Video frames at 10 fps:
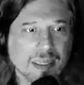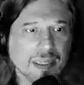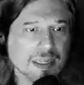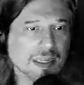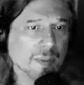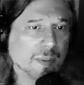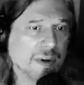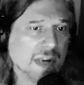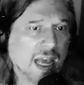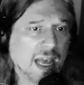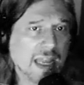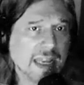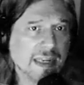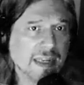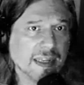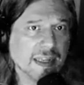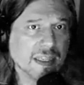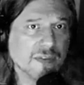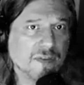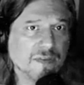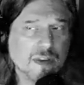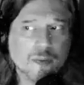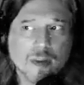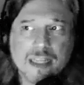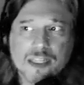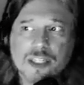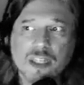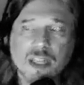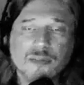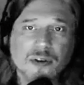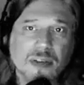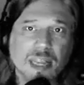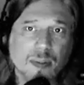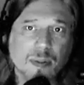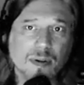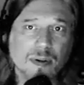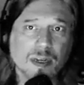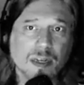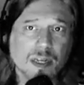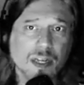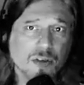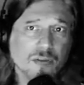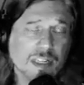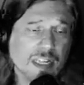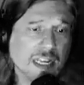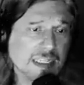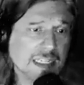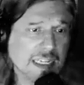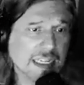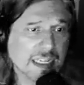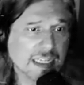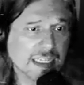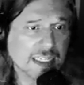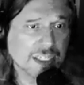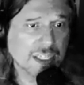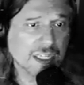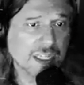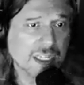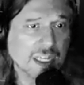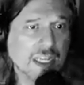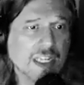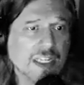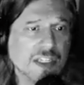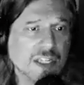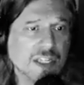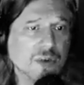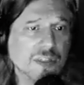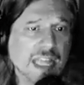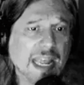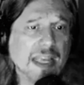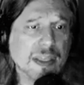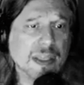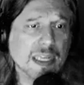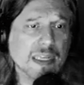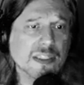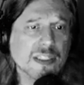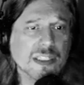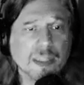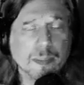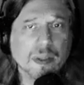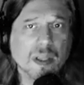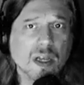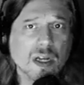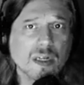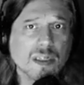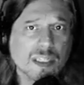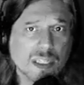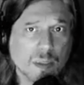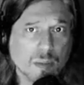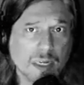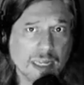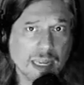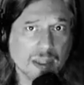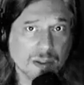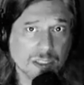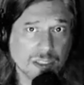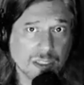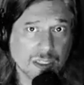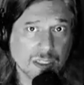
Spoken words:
Number 9 in the 50 ways to love your neighbor COVID-19 edition. Don't take things that belong to someone else.